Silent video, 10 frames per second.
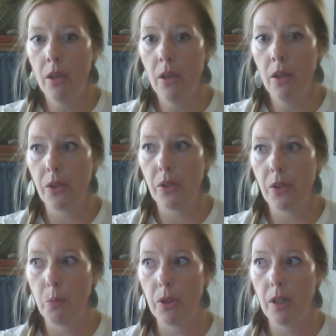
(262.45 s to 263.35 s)
So
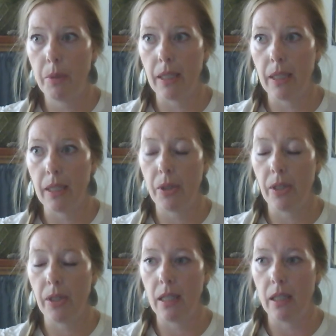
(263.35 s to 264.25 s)
someone could be
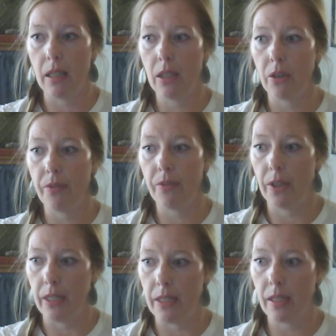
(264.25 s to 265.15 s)
experiencing an
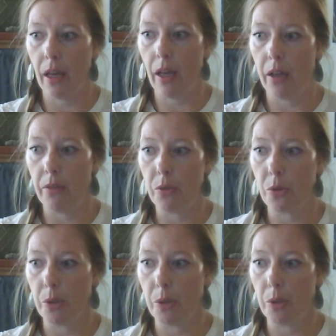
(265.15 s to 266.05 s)
interference of
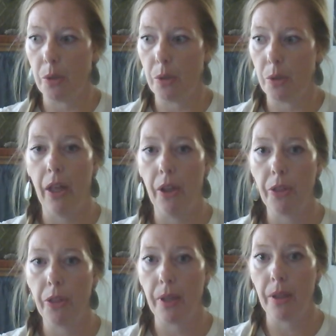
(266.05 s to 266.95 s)
normal health
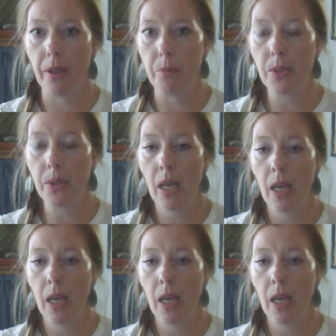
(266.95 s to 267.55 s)
rhythms,